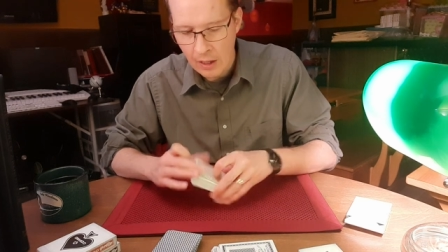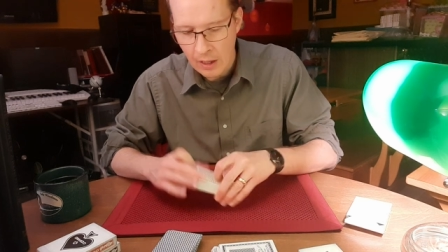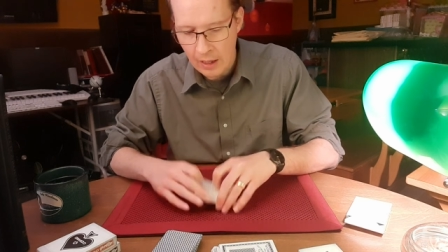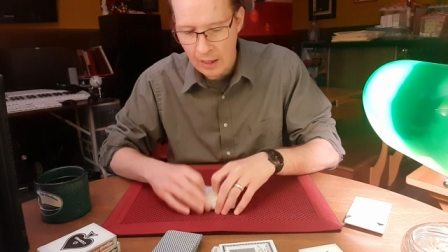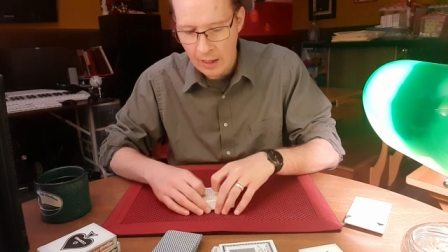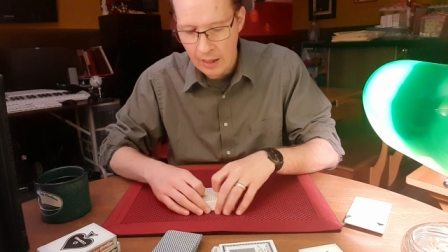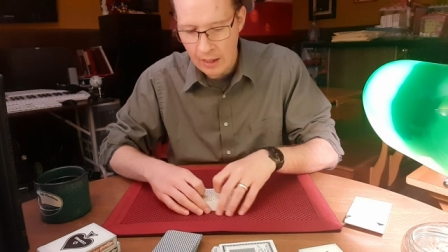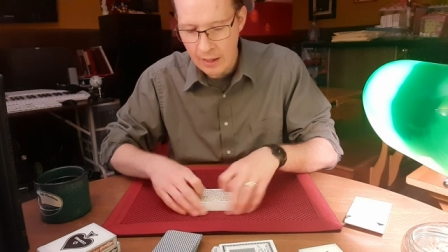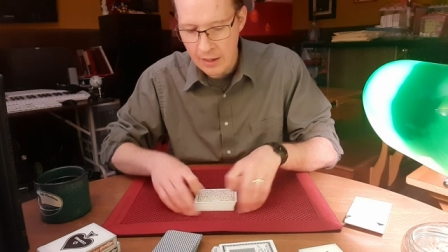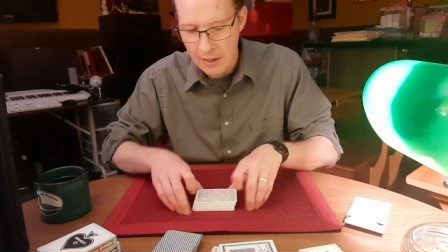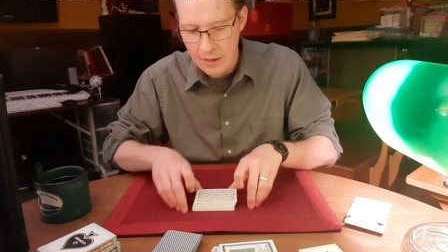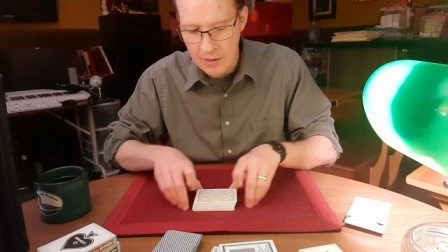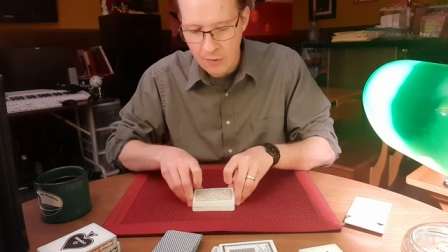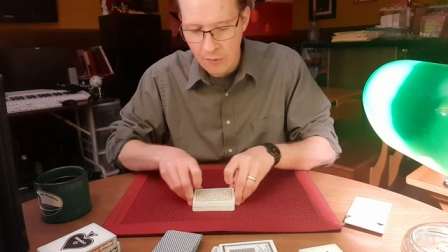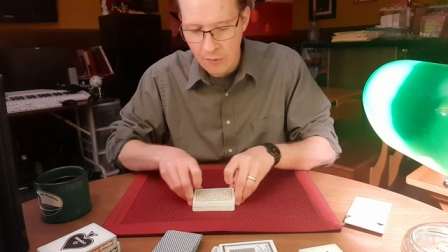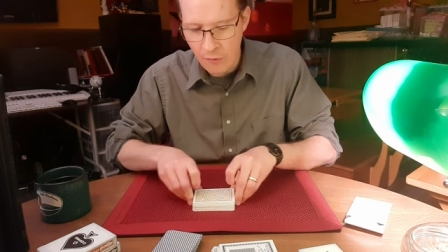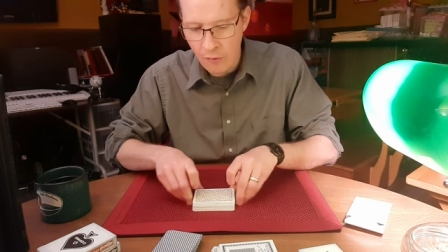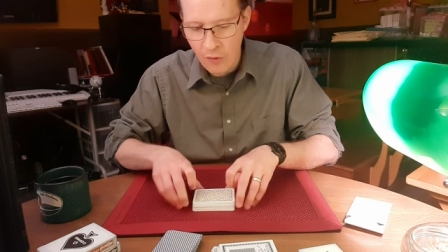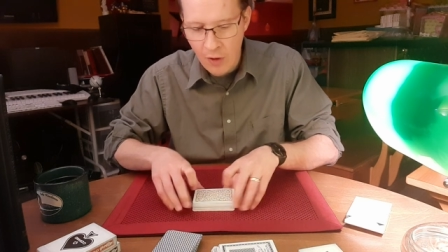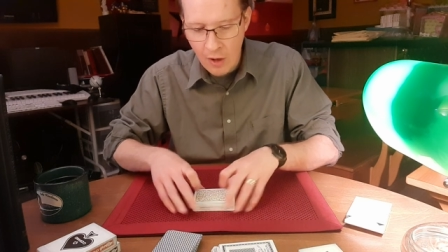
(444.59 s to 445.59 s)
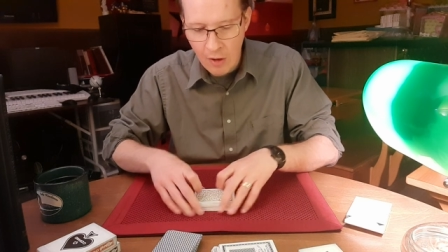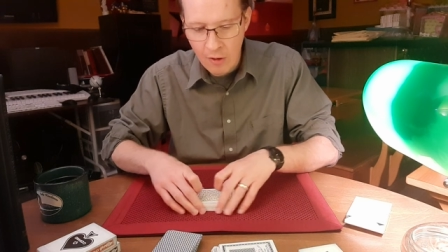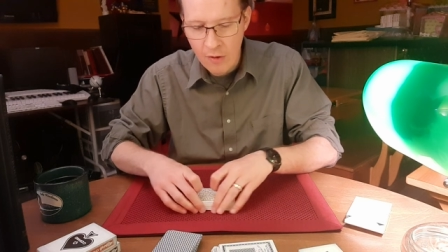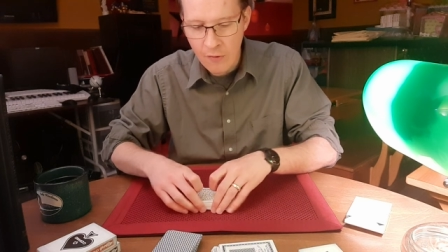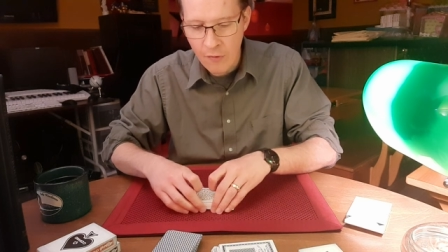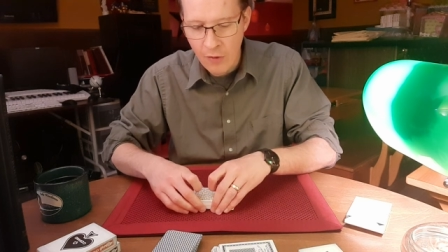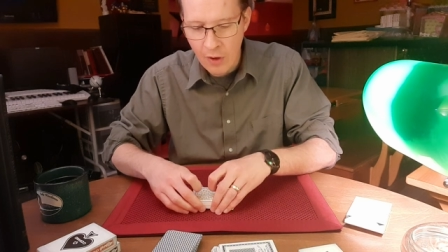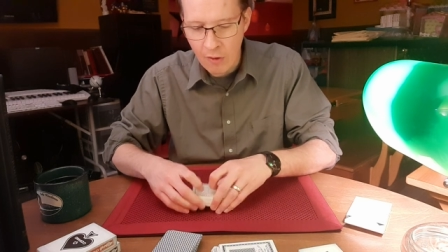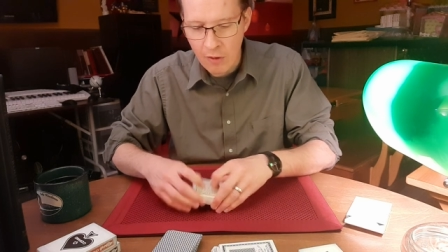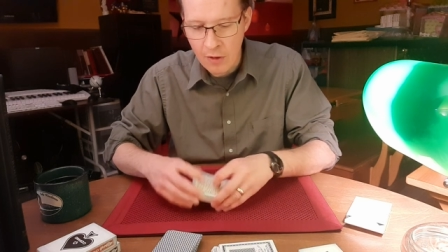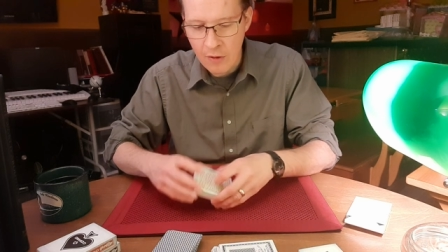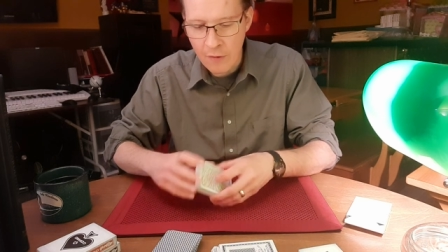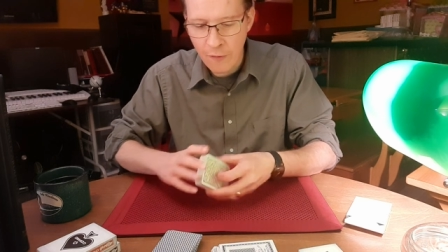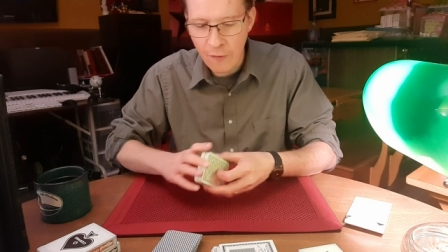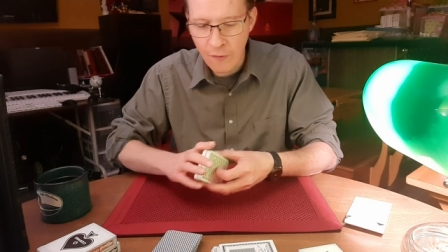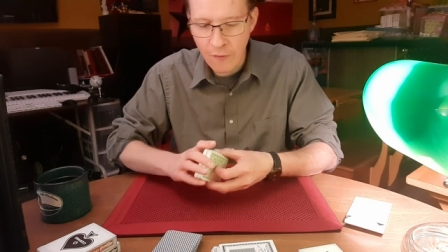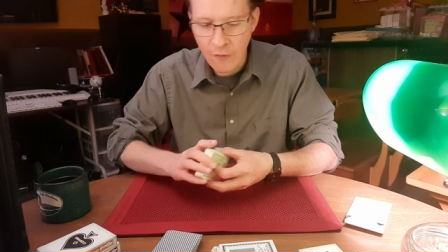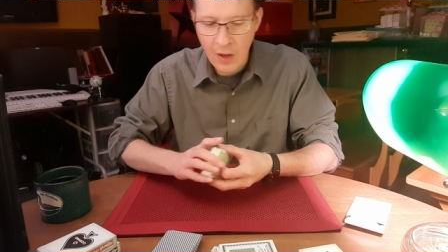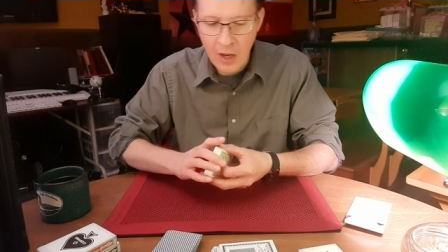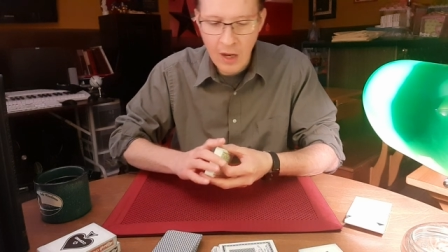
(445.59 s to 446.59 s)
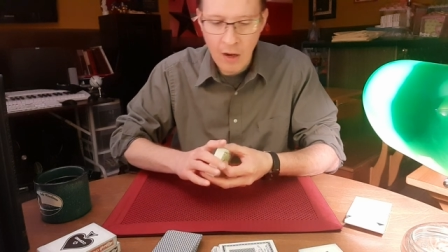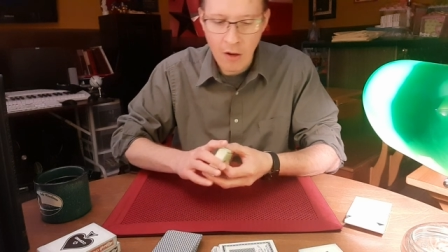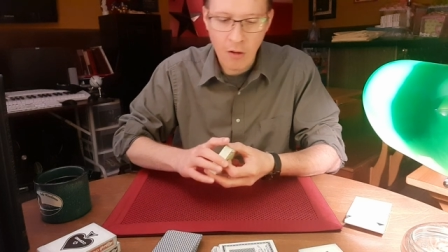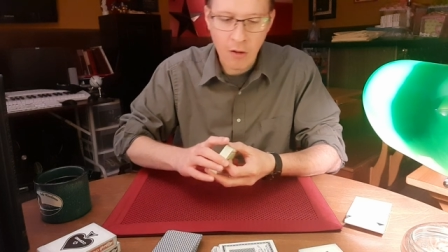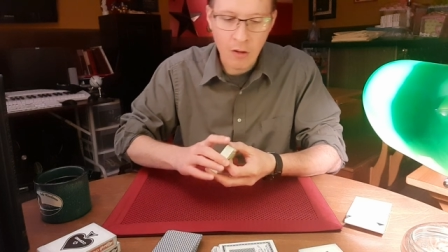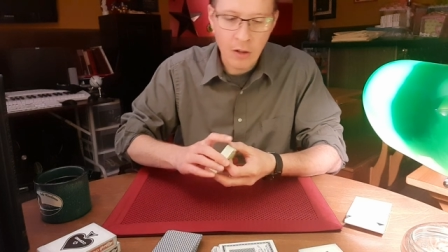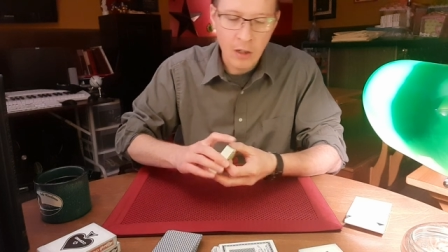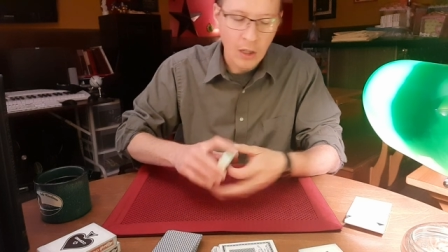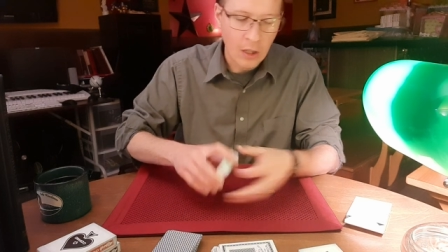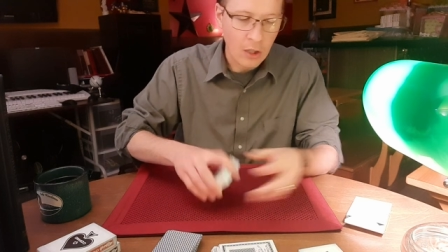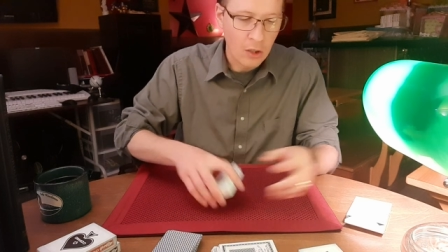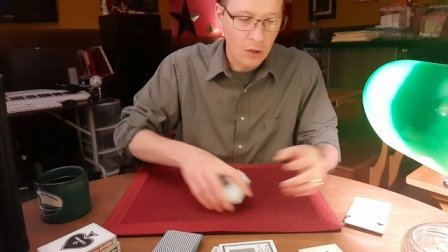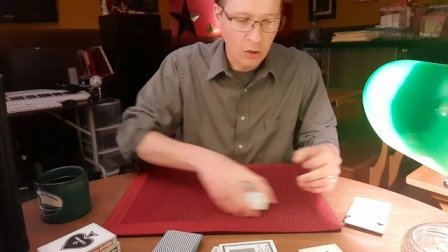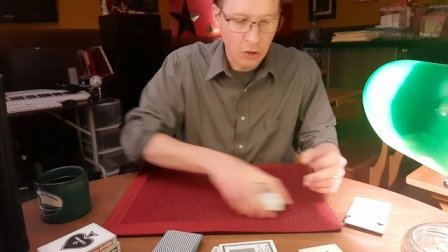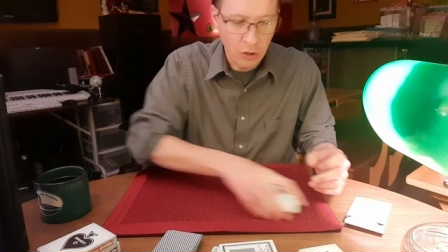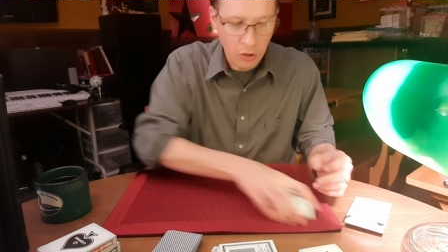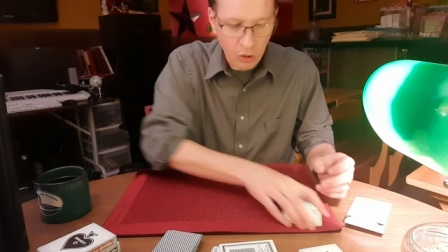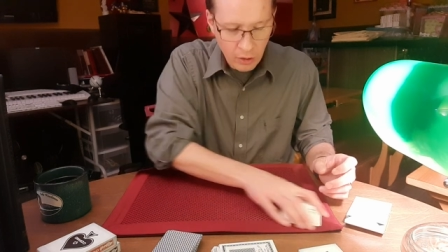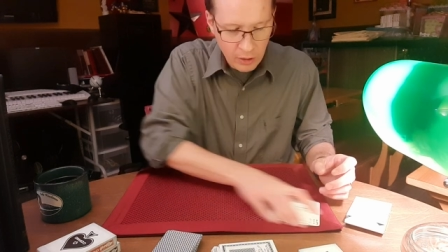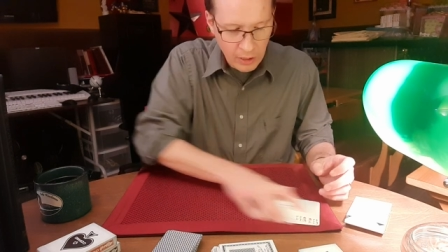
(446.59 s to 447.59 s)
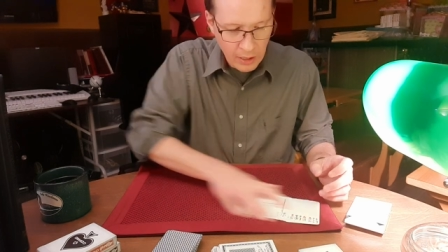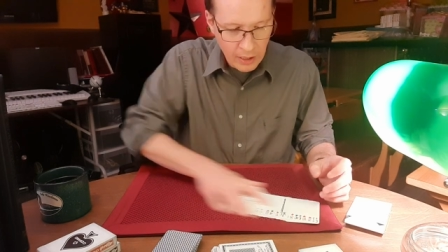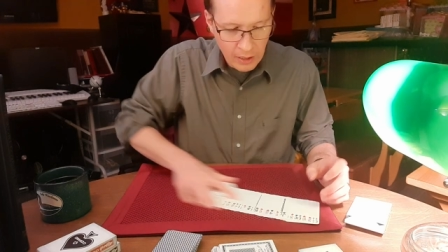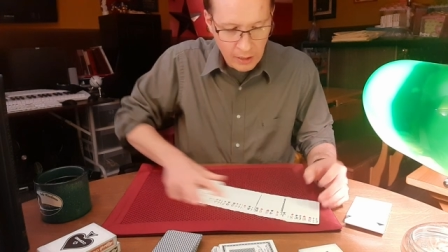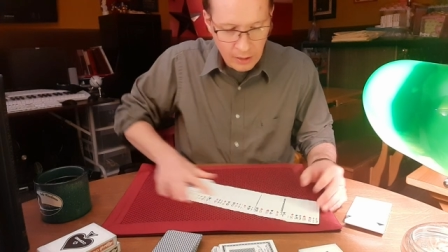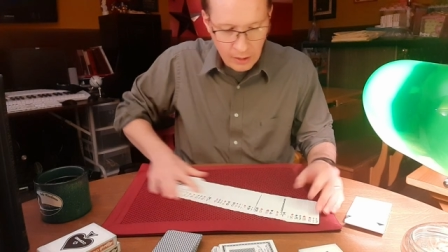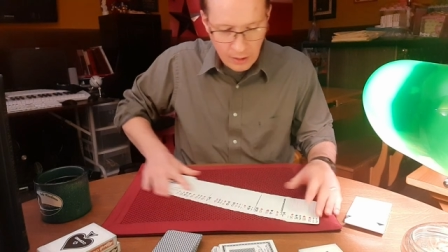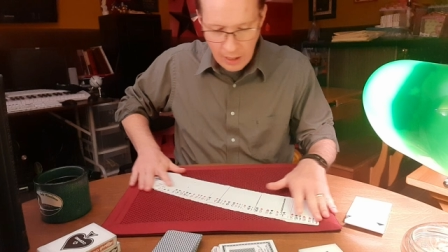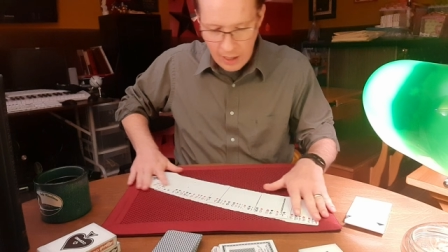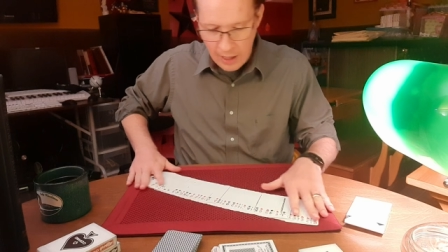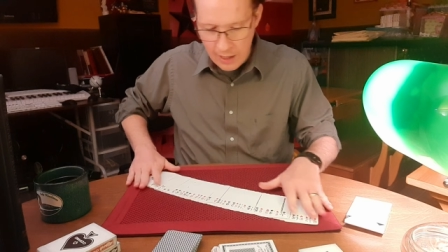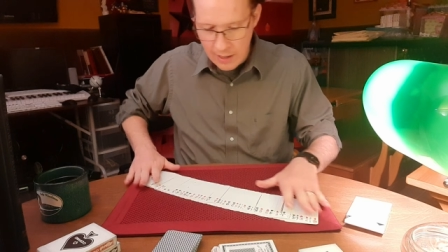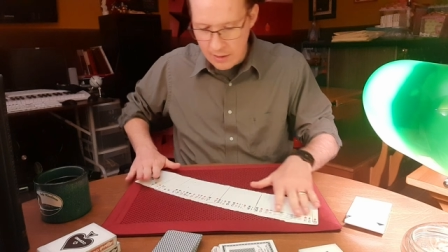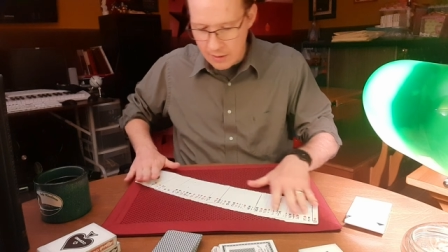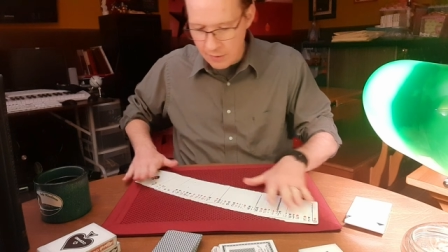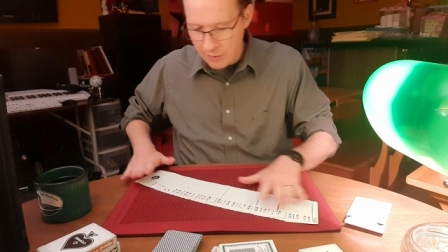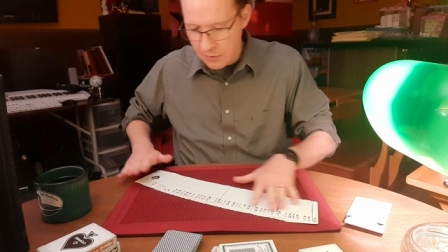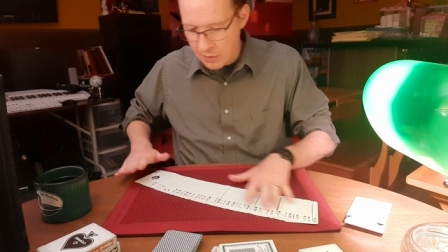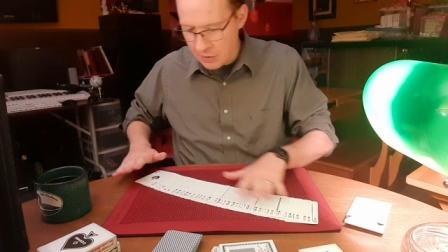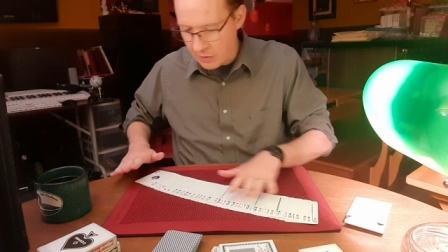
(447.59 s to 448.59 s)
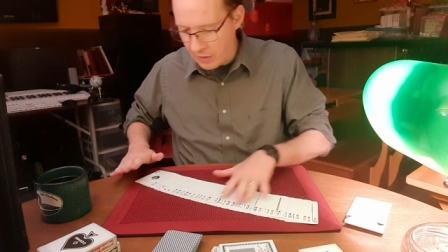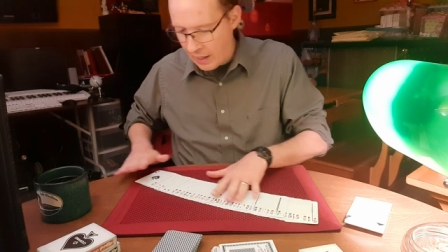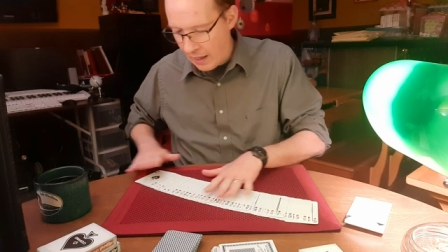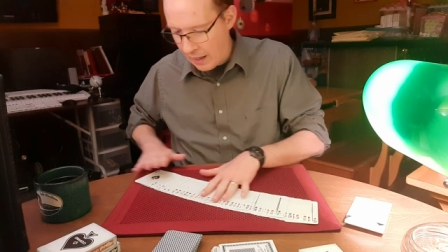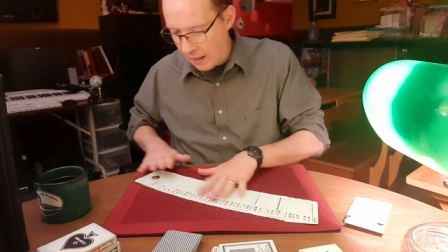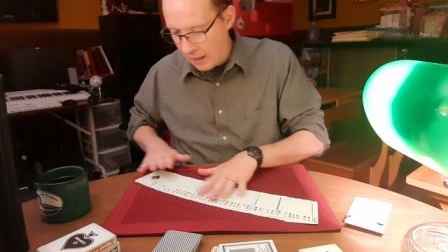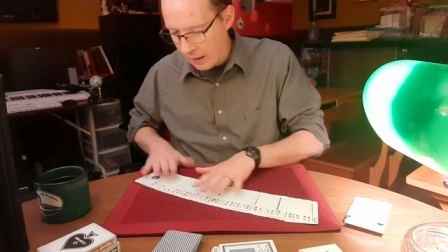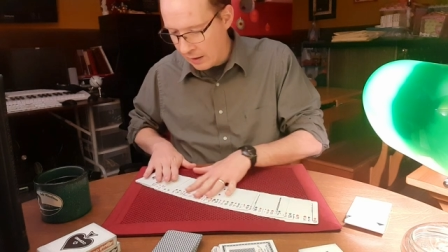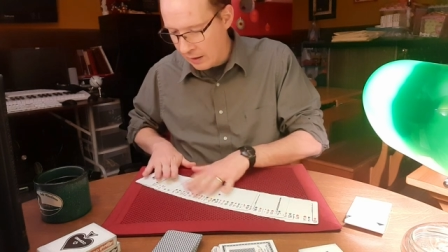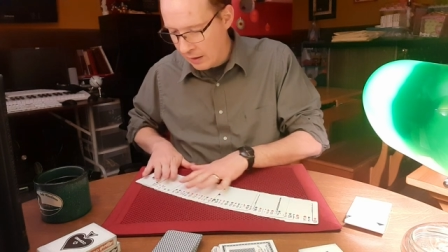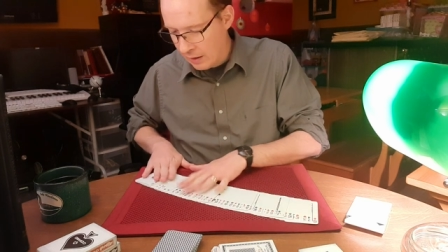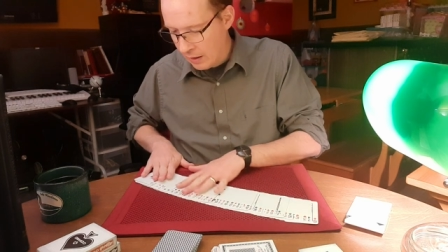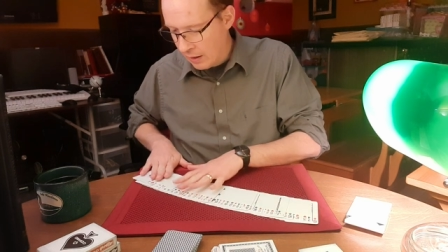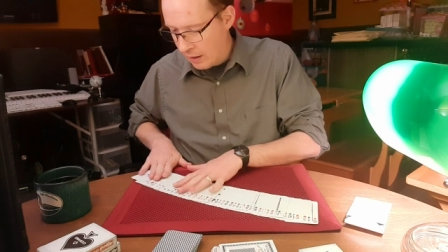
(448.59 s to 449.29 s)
Uh, it's a very, very fair looking kind of stack.